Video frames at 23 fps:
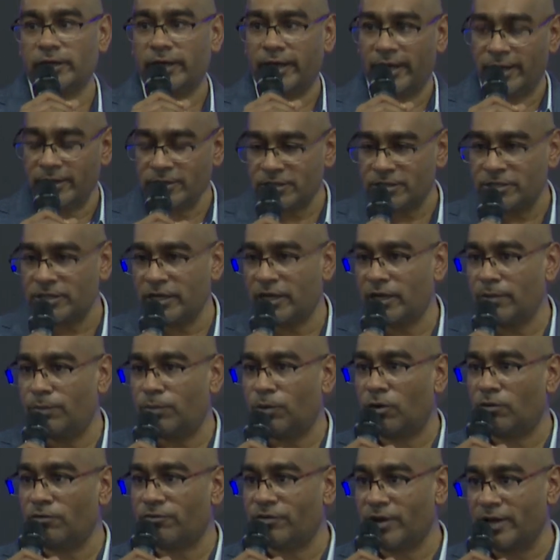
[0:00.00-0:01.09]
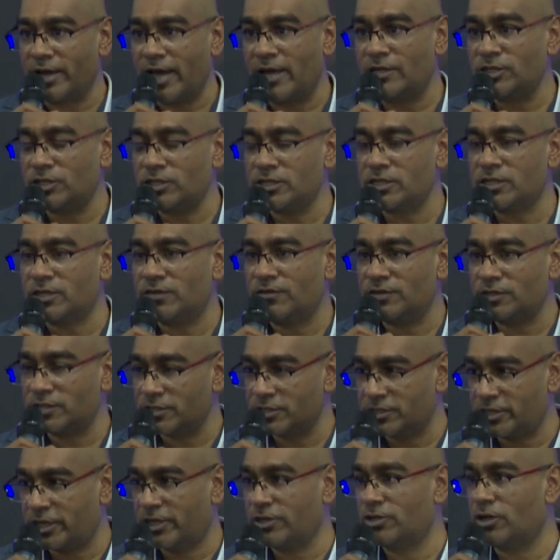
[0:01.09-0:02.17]
in Singapore, financial
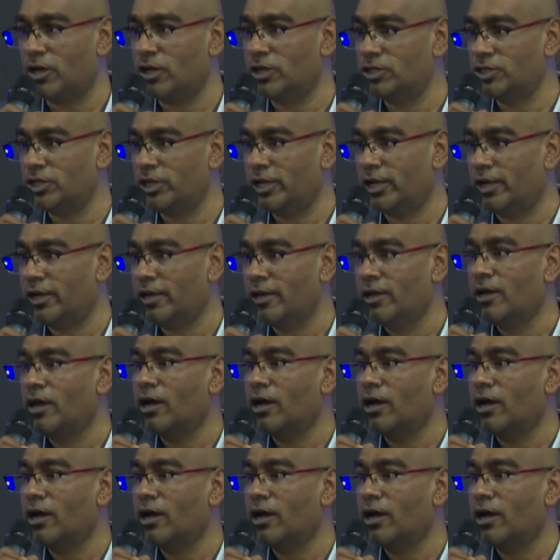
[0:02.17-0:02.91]
services technology,